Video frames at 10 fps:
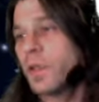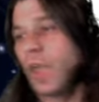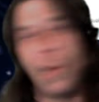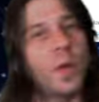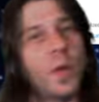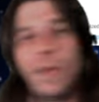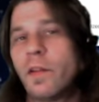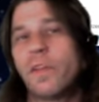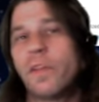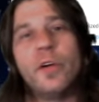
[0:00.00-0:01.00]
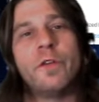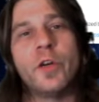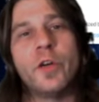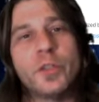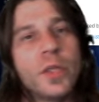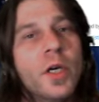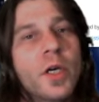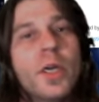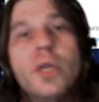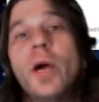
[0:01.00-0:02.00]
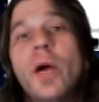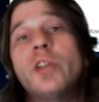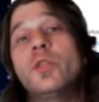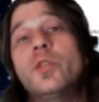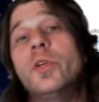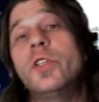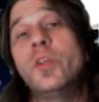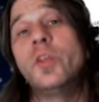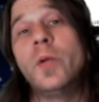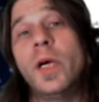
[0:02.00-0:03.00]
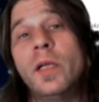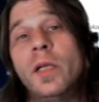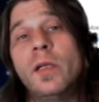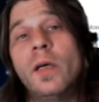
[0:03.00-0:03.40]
Can't wait till the 31st. You guys should really tune in